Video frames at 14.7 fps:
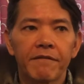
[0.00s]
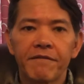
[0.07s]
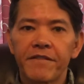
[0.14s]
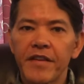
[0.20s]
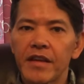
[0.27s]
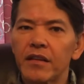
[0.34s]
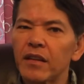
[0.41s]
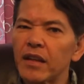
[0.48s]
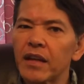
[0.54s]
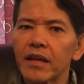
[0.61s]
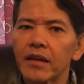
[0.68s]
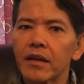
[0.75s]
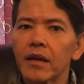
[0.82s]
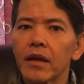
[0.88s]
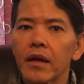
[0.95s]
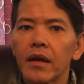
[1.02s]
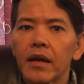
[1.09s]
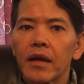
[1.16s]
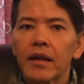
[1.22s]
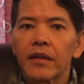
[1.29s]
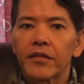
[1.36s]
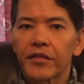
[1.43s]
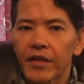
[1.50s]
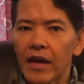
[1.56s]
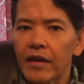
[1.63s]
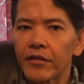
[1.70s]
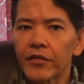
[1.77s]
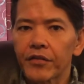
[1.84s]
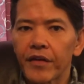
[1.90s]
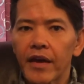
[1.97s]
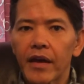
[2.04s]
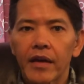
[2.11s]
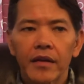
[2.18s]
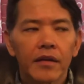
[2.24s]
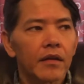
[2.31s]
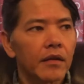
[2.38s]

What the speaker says: feeling satisfied